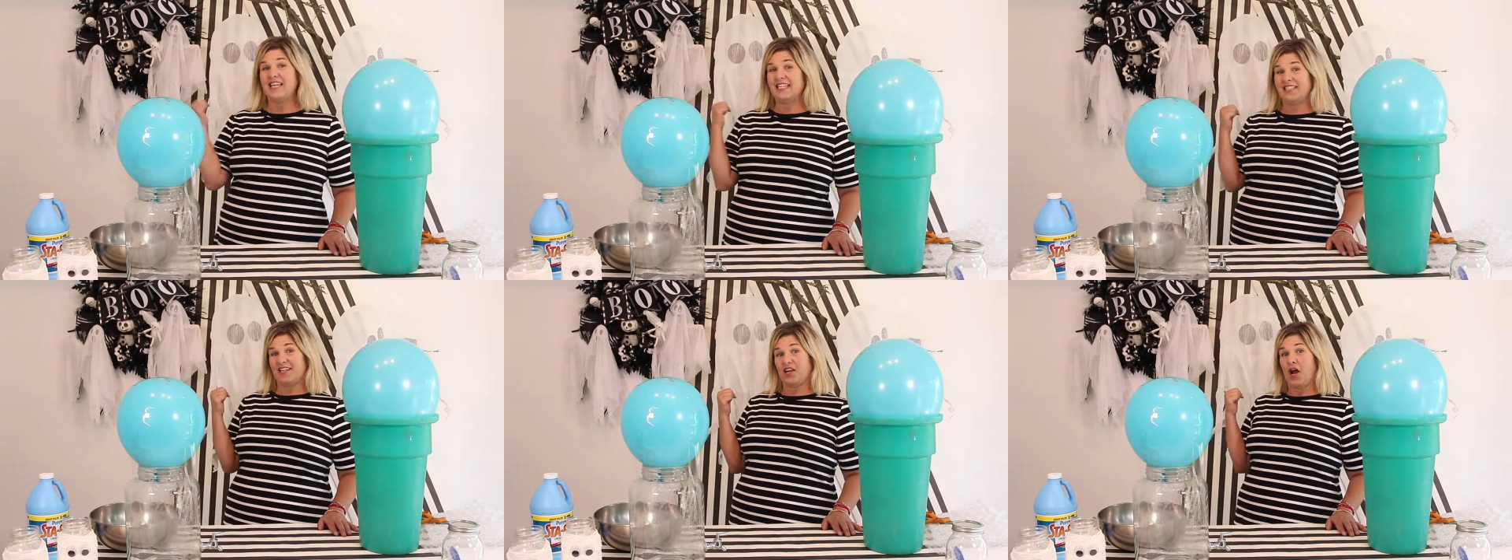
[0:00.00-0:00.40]

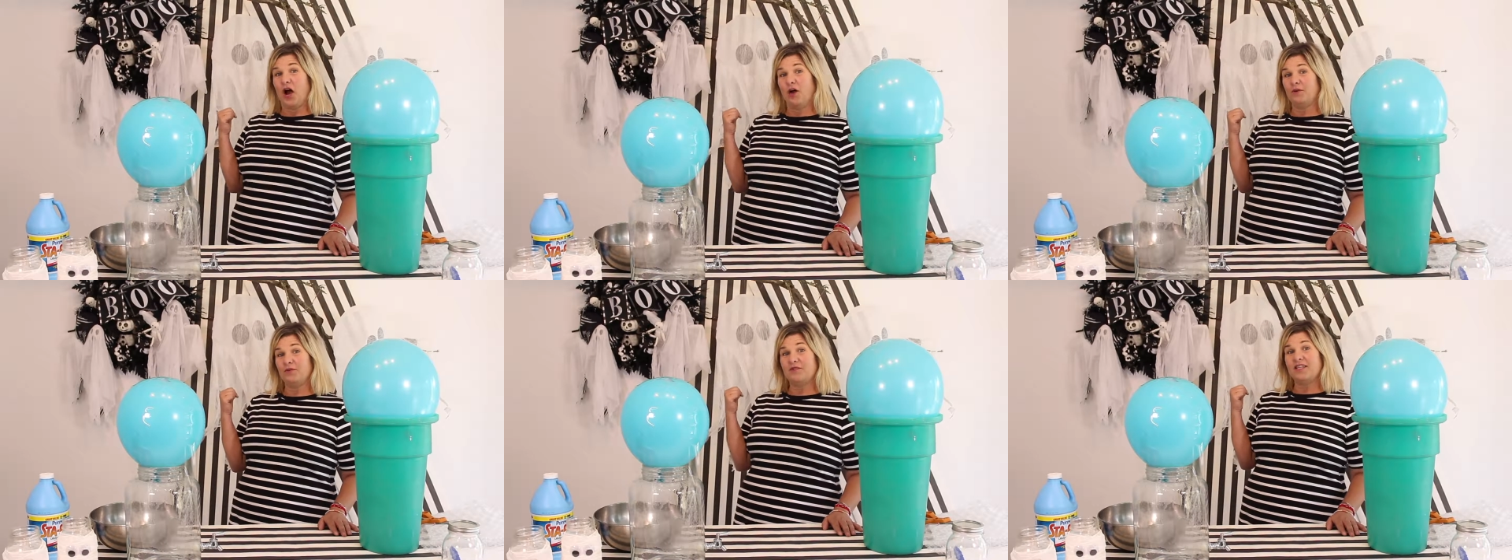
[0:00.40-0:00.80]
these
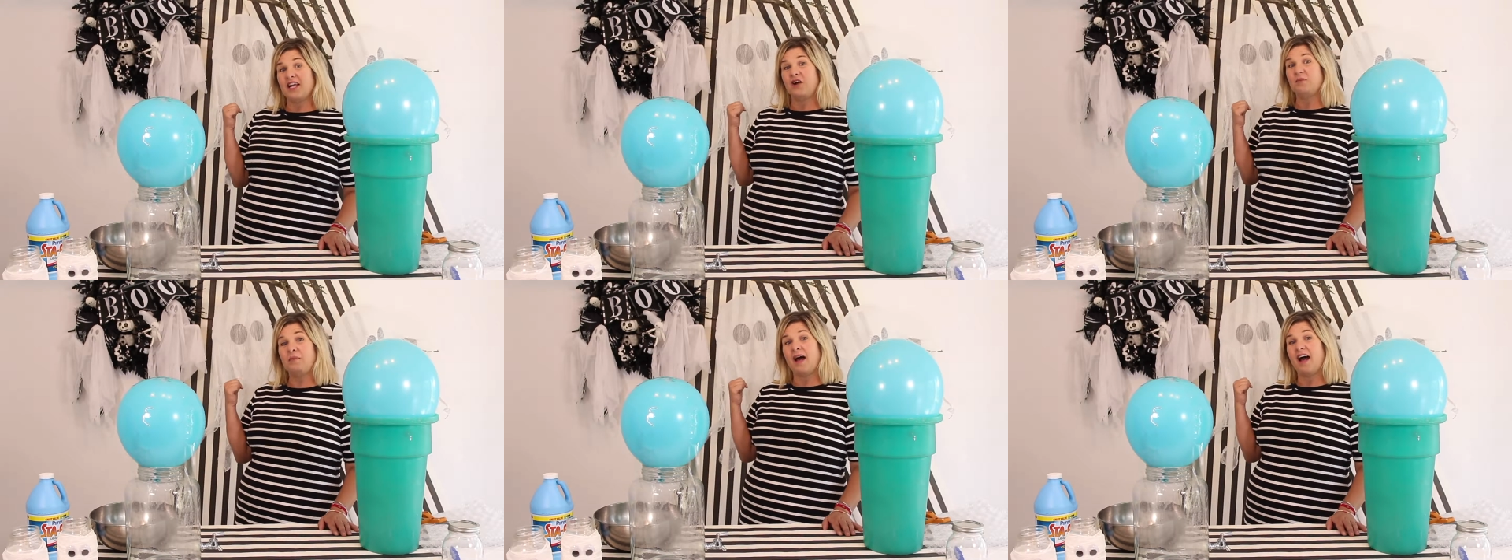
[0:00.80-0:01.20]
ghosts
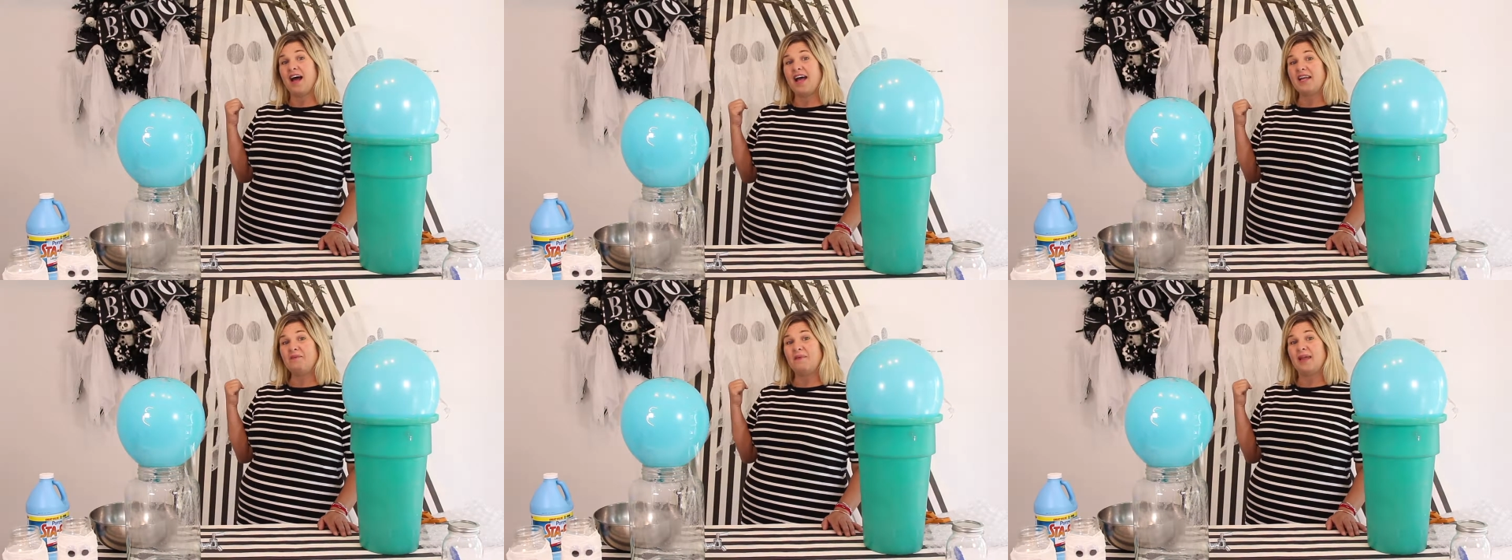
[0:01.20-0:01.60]
that are
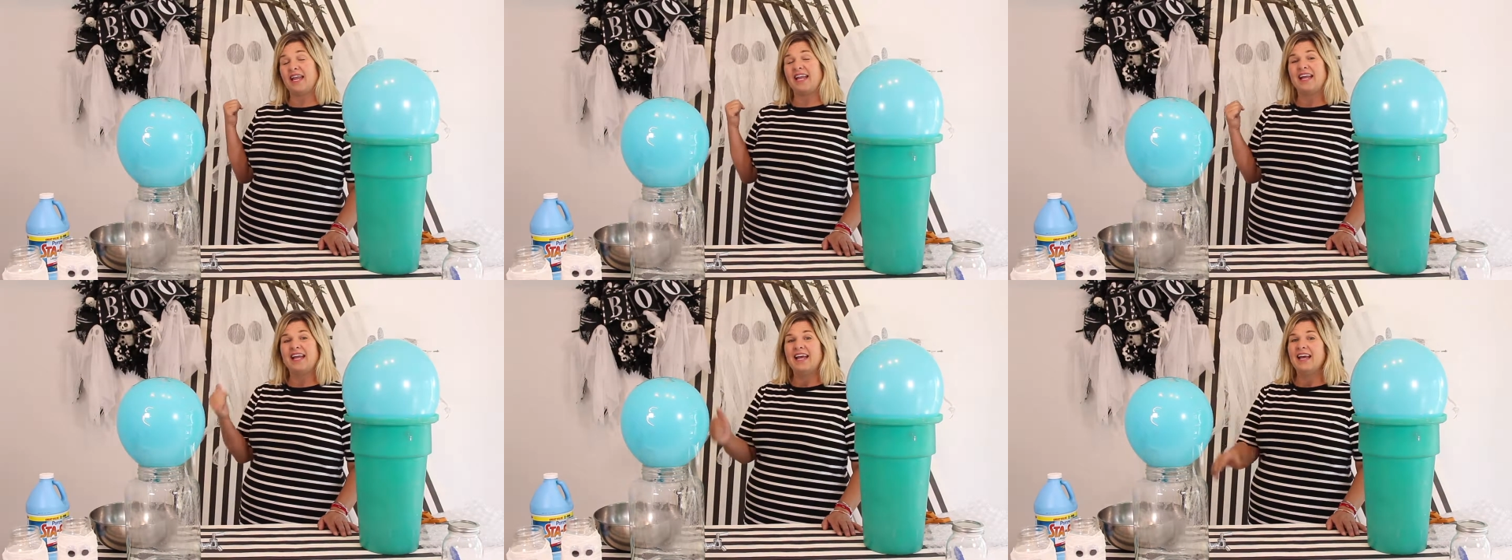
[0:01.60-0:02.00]
behind
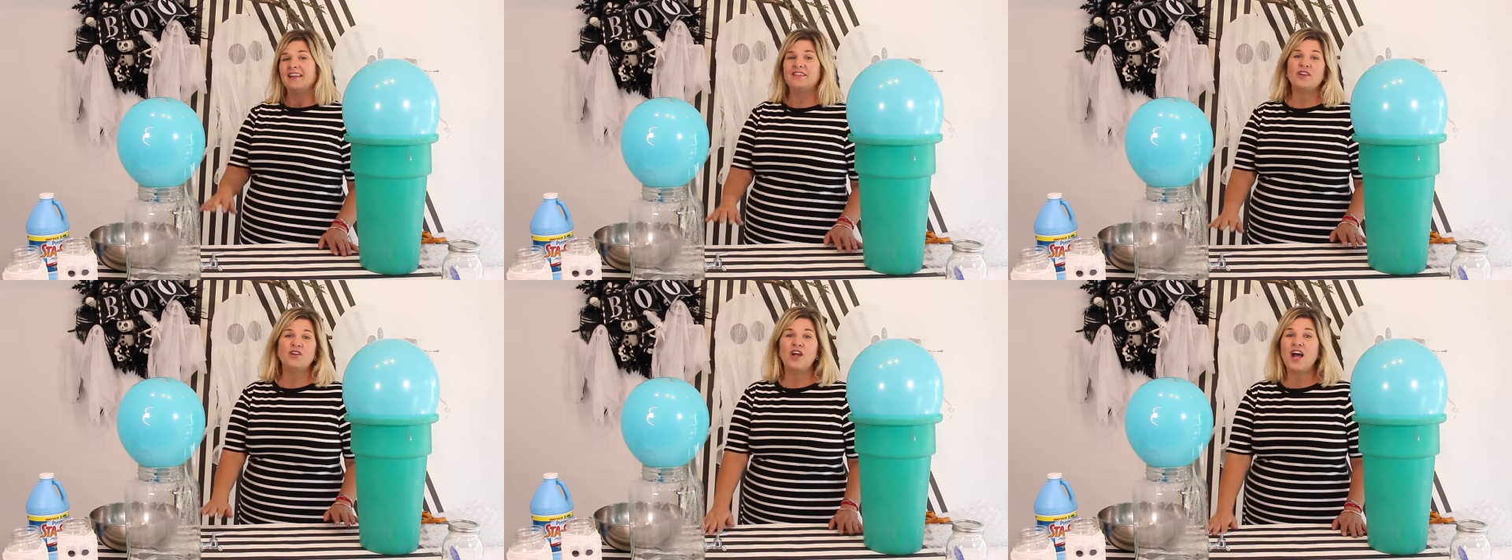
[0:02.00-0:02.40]
me.
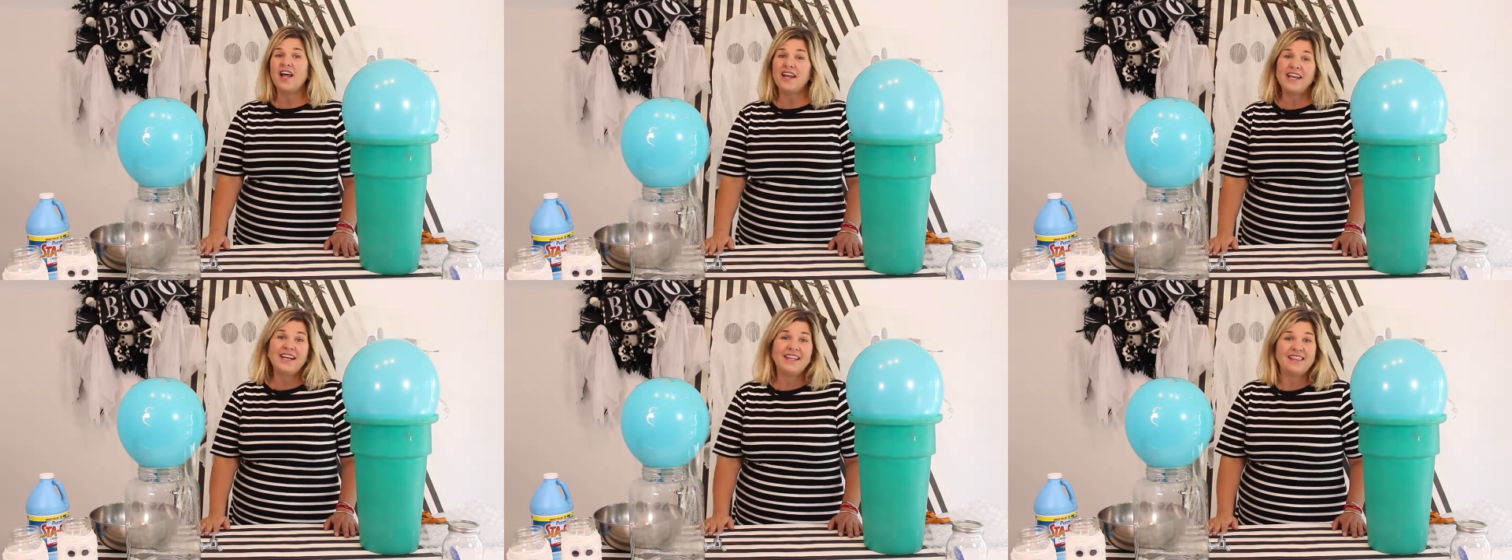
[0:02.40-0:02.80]
They're
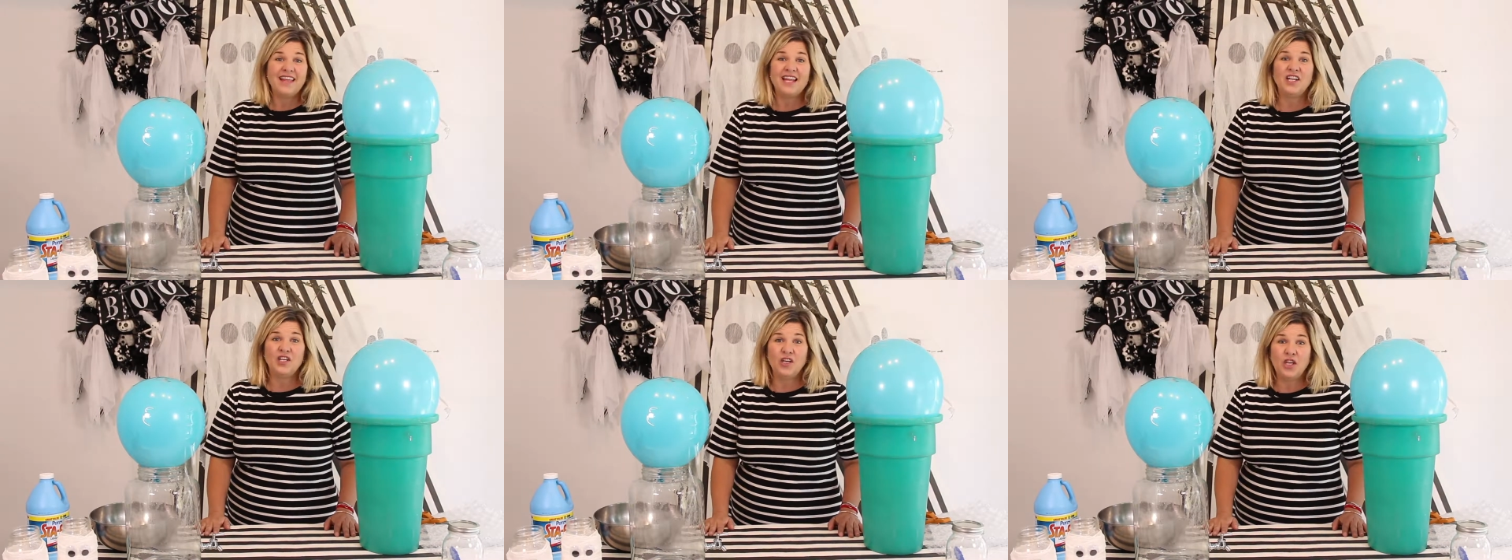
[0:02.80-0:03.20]
not
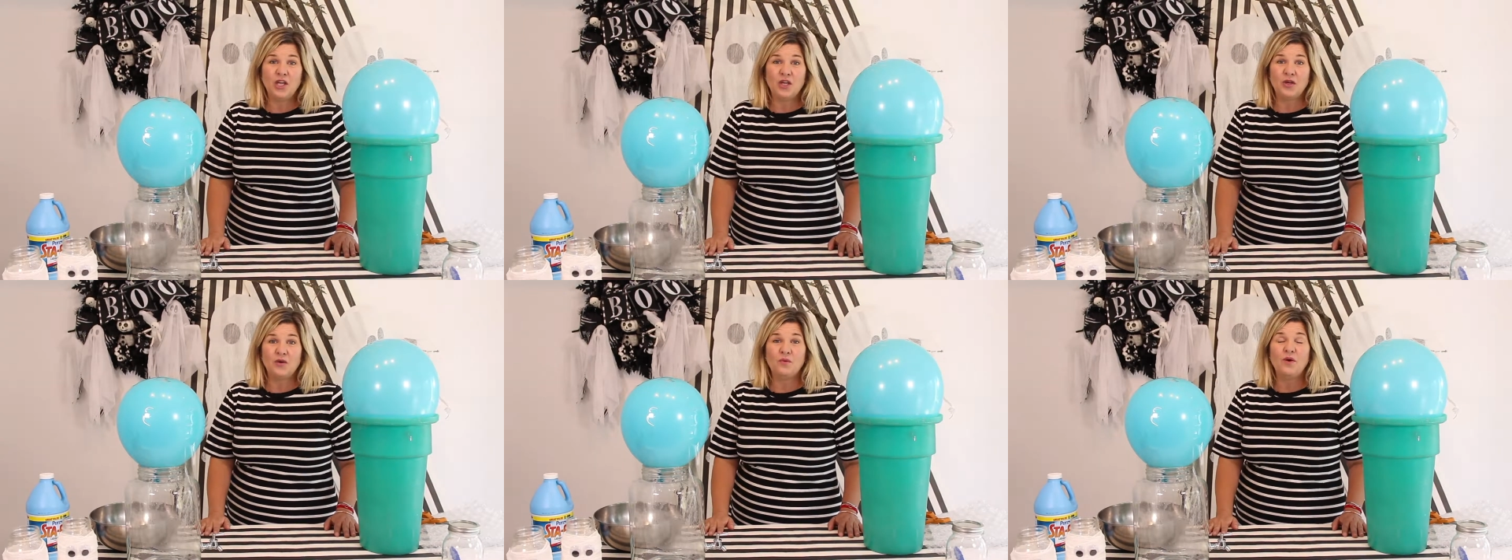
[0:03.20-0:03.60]
anything
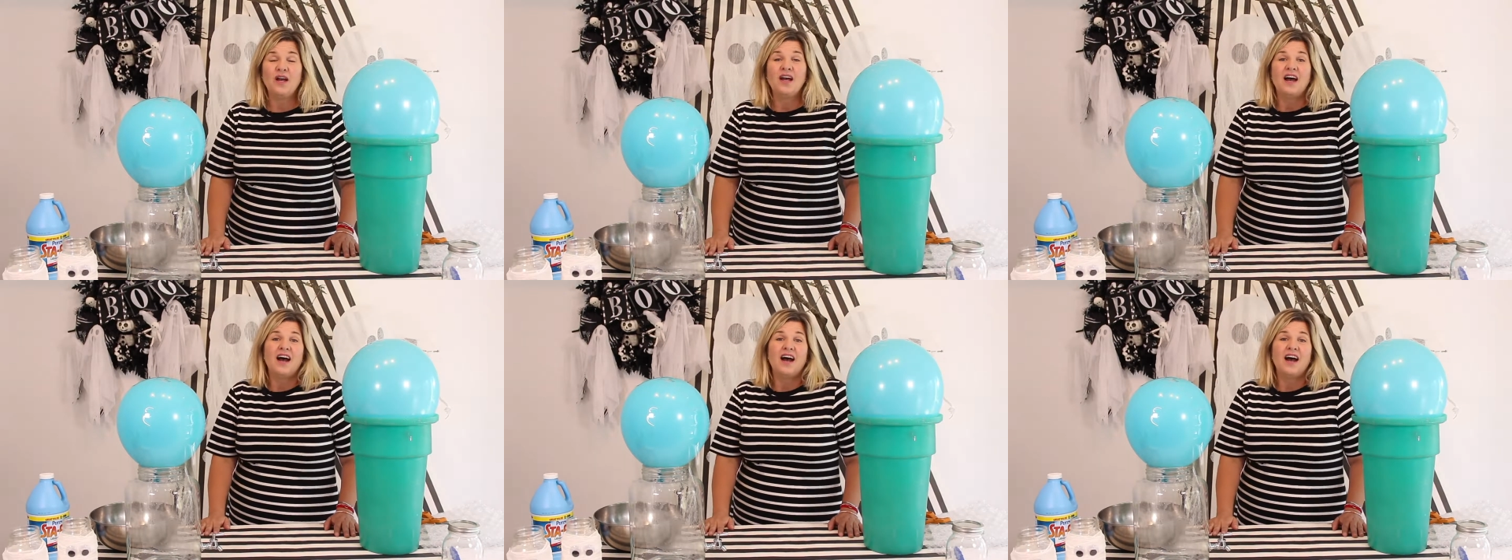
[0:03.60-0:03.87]
new.